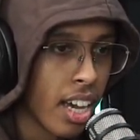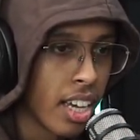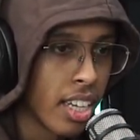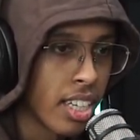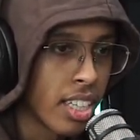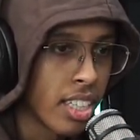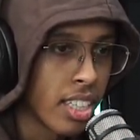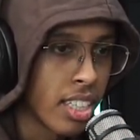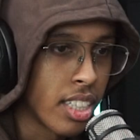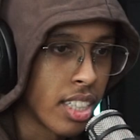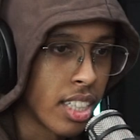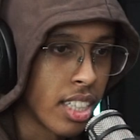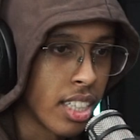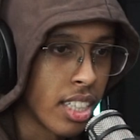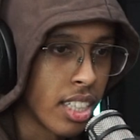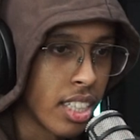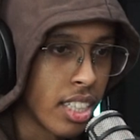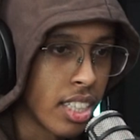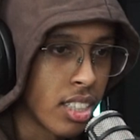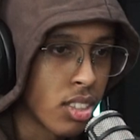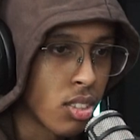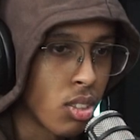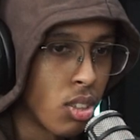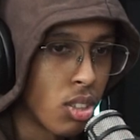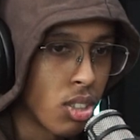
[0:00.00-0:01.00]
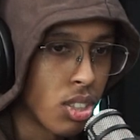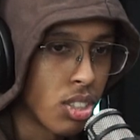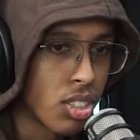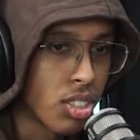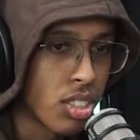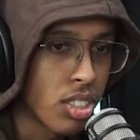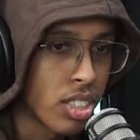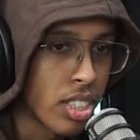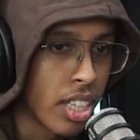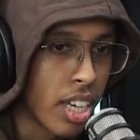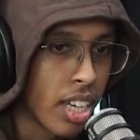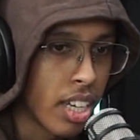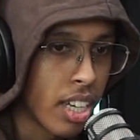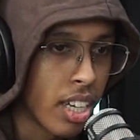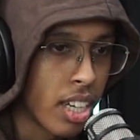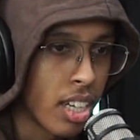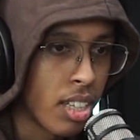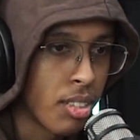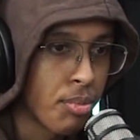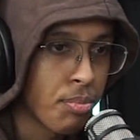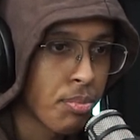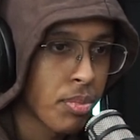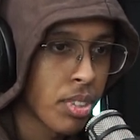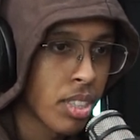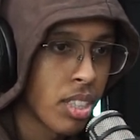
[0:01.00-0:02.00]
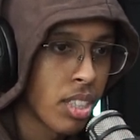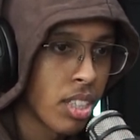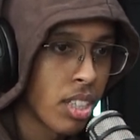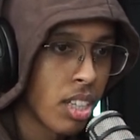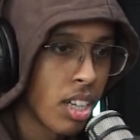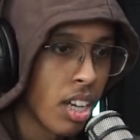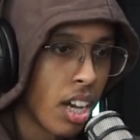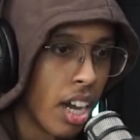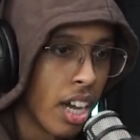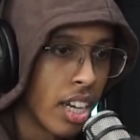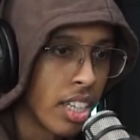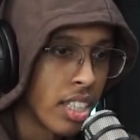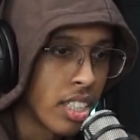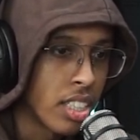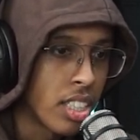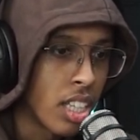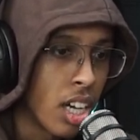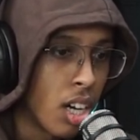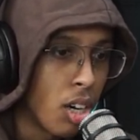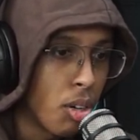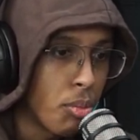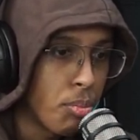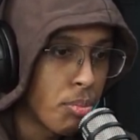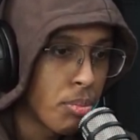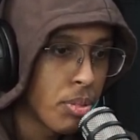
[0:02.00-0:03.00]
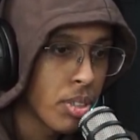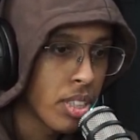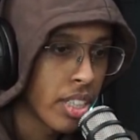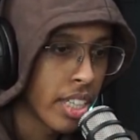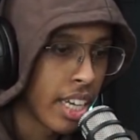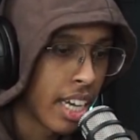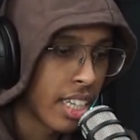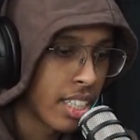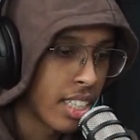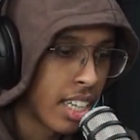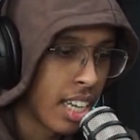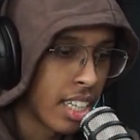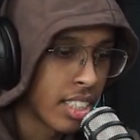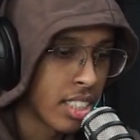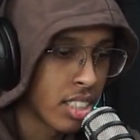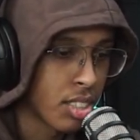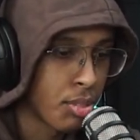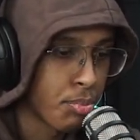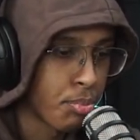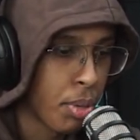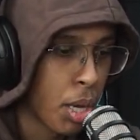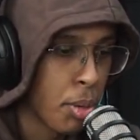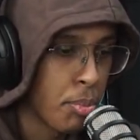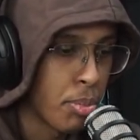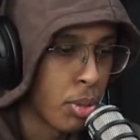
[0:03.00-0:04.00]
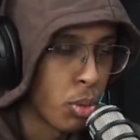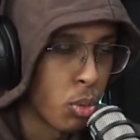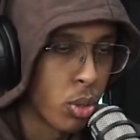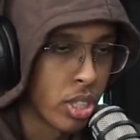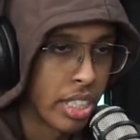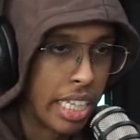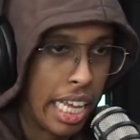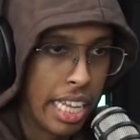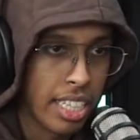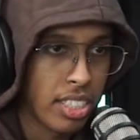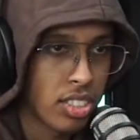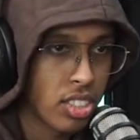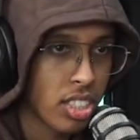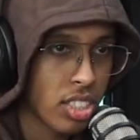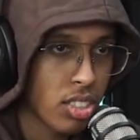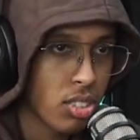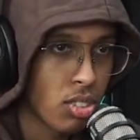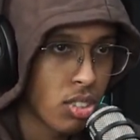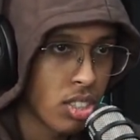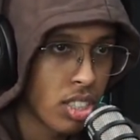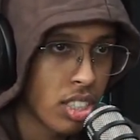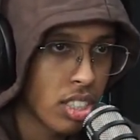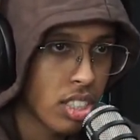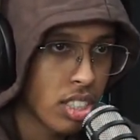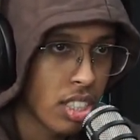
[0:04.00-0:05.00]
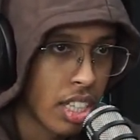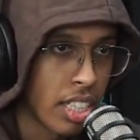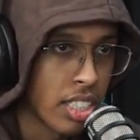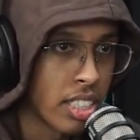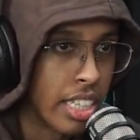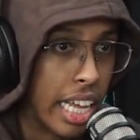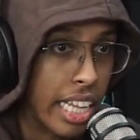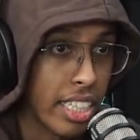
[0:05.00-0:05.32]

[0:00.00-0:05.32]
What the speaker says: And he told us, yeah, I need help. He had this paper with address on it, and the